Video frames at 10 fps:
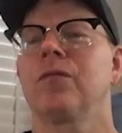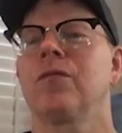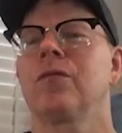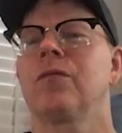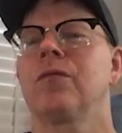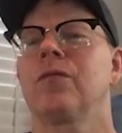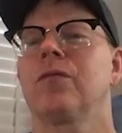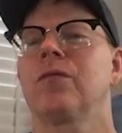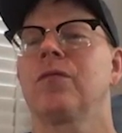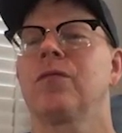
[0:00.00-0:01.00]

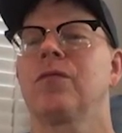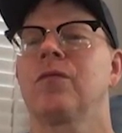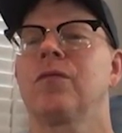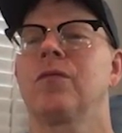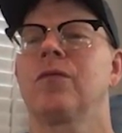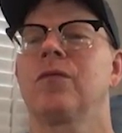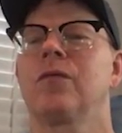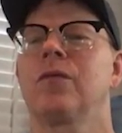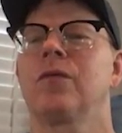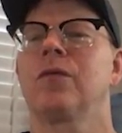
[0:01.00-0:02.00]

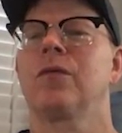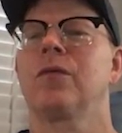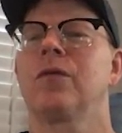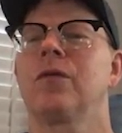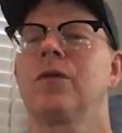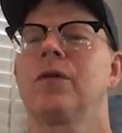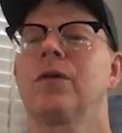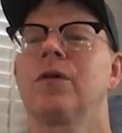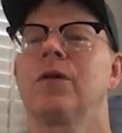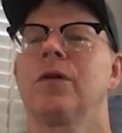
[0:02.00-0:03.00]

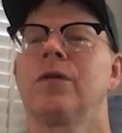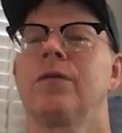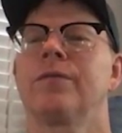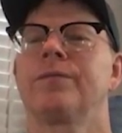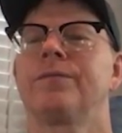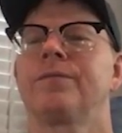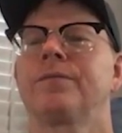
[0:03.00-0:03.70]
This person isn't speaking.